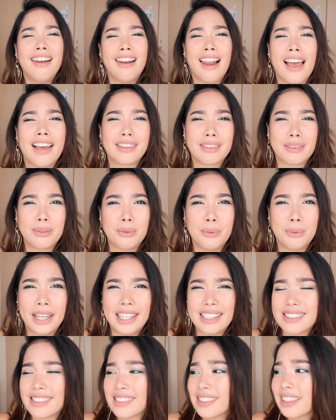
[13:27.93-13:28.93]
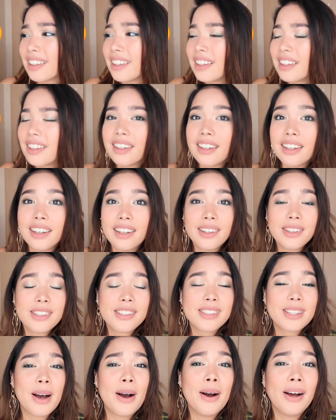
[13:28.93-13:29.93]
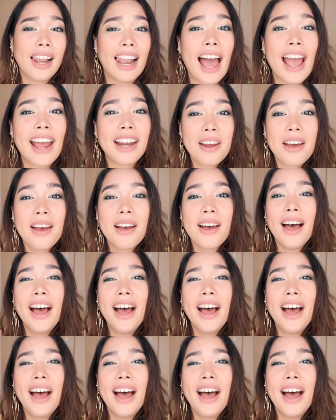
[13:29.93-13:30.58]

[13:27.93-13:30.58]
Light waste. So light.